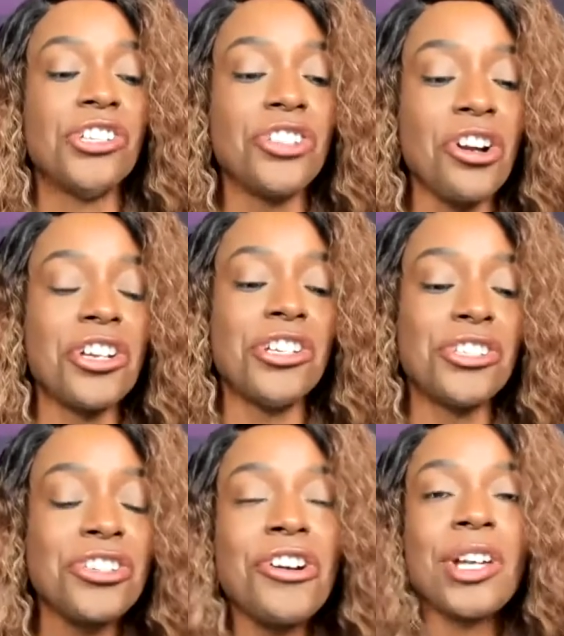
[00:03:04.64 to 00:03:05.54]

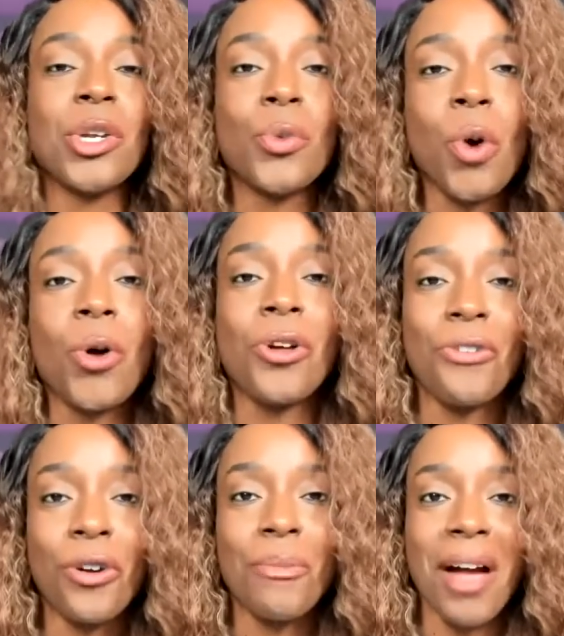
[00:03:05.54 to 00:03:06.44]

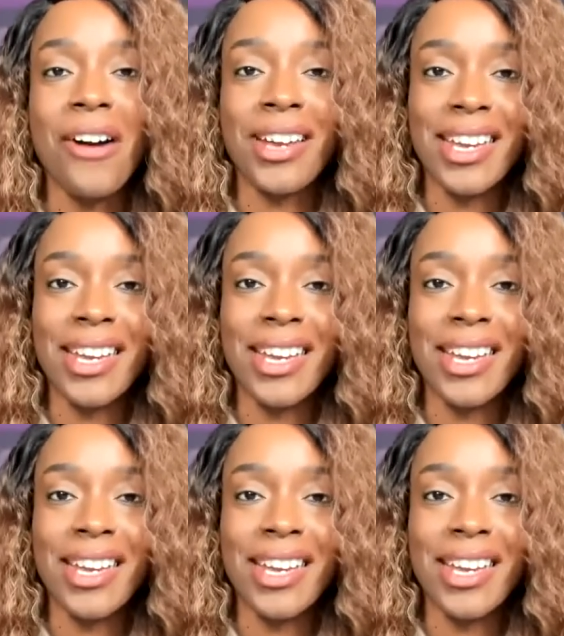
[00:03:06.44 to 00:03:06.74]
rollover amount